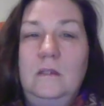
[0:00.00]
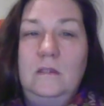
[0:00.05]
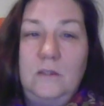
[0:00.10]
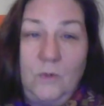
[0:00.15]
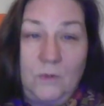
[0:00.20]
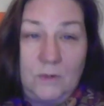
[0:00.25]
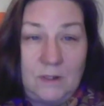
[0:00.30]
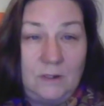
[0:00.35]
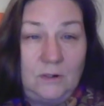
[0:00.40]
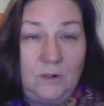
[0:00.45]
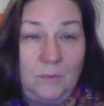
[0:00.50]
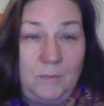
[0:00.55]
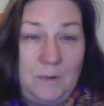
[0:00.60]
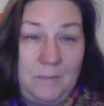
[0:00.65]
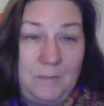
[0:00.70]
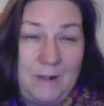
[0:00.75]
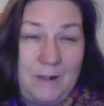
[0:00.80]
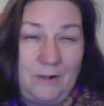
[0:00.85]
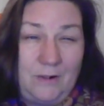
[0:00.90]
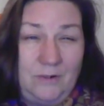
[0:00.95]
So it's a little
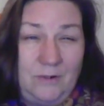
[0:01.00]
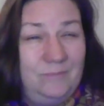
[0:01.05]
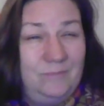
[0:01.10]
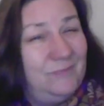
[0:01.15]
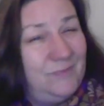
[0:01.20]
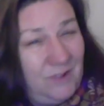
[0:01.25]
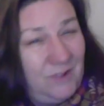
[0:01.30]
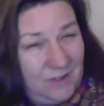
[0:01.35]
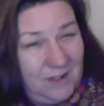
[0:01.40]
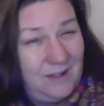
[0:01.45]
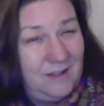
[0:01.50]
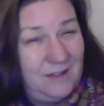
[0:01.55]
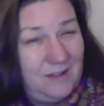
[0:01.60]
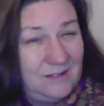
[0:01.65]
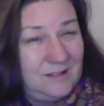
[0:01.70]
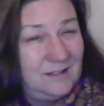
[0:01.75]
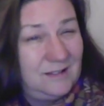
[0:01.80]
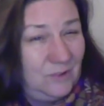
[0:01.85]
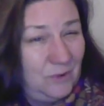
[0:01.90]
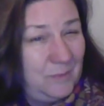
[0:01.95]
bit better. I think
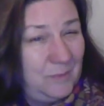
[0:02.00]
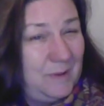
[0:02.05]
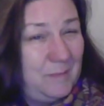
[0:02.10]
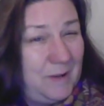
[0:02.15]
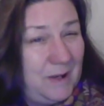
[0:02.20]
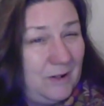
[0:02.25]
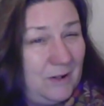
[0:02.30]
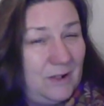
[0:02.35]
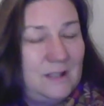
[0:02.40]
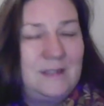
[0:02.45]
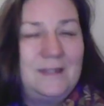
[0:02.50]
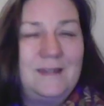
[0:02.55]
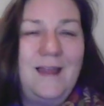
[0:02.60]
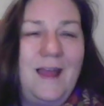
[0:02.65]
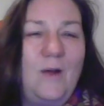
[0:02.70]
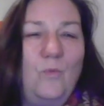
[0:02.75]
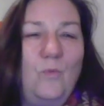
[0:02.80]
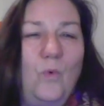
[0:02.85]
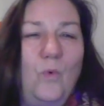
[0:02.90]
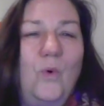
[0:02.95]
it's a little bit better. It's
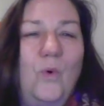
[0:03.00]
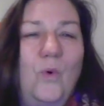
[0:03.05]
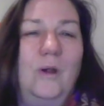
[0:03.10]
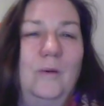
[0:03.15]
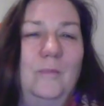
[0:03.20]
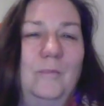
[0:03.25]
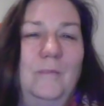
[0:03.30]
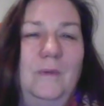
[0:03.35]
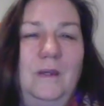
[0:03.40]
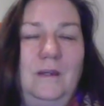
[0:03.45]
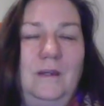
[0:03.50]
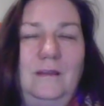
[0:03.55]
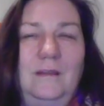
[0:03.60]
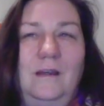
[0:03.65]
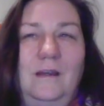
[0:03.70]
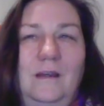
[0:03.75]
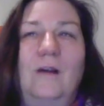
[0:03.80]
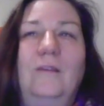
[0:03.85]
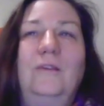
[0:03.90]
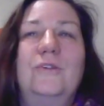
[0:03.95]
not warm. The
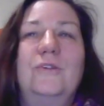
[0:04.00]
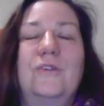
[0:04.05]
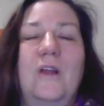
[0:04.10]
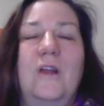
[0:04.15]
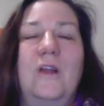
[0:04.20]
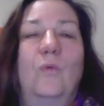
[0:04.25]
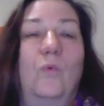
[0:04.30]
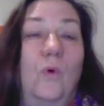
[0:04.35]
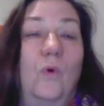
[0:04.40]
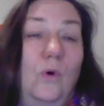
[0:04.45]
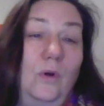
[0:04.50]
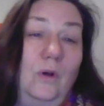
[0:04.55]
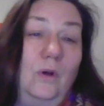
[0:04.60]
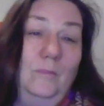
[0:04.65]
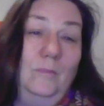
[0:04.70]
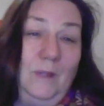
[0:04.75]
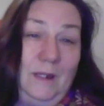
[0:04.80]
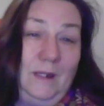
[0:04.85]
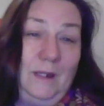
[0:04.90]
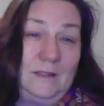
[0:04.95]
color is not
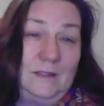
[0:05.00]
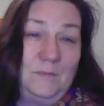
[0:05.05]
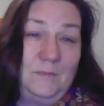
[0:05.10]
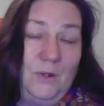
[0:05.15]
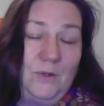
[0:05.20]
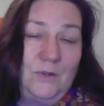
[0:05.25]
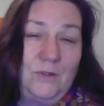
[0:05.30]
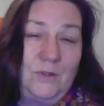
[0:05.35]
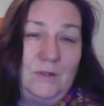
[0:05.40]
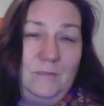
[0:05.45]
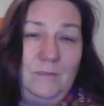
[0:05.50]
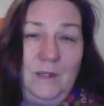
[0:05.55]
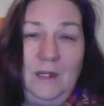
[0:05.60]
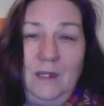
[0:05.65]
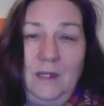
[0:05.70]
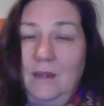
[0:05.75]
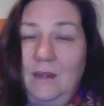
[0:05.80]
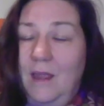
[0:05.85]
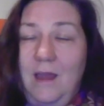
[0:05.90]
warm like it's supposed to be.